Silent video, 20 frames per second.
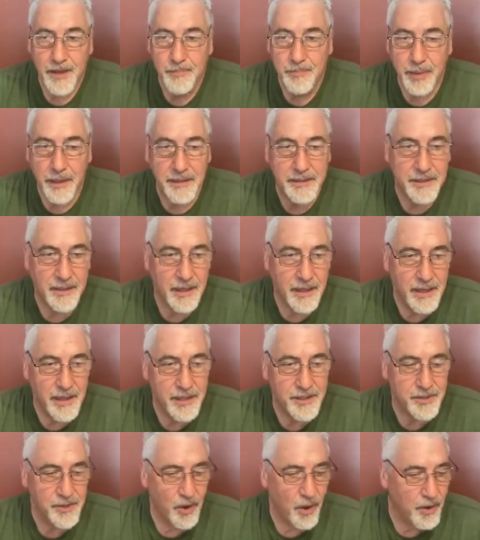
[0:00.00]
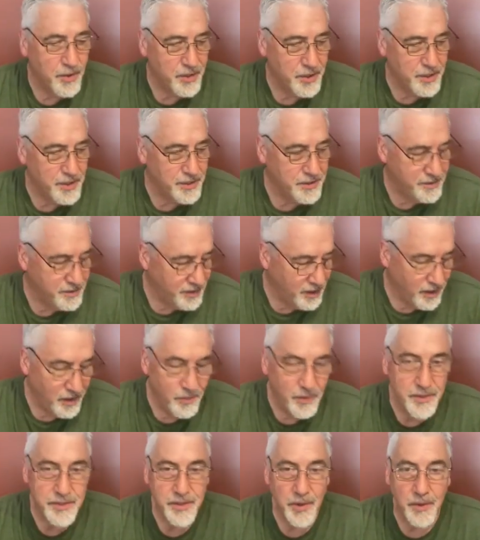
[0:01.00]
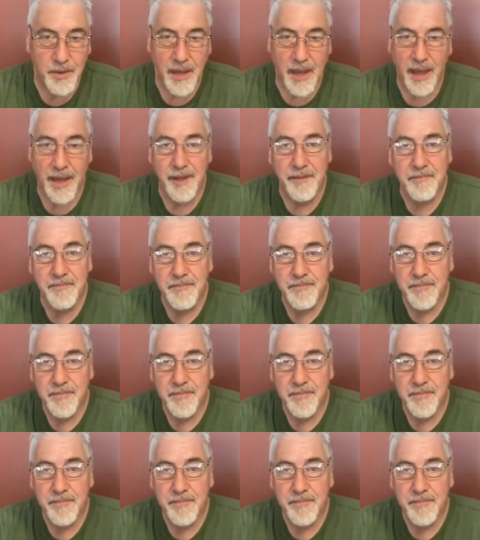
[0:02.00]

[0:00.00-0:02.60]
but uh, it's all good. You know, it's okay.